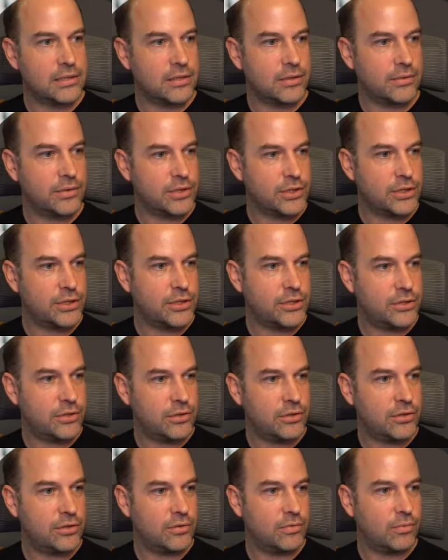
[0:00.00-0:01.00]
So it
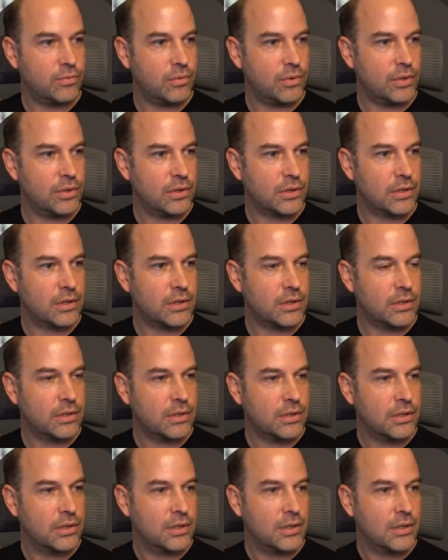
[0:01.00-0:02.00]
should work.
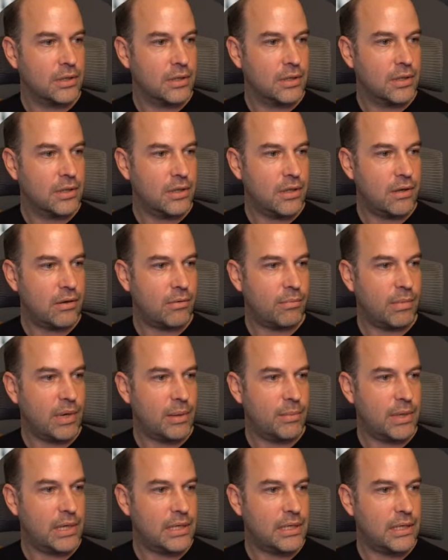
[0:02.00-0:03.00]
Oh,
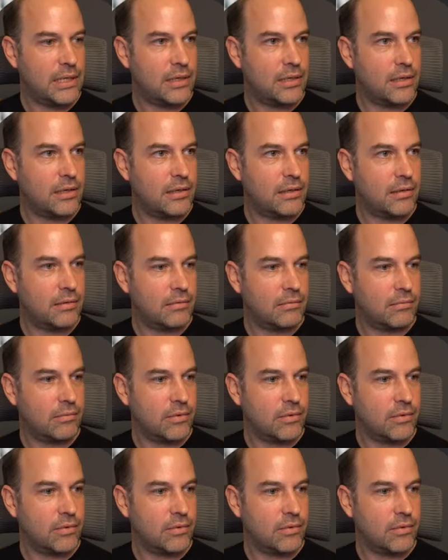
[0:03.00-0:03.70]
maybe it didn't.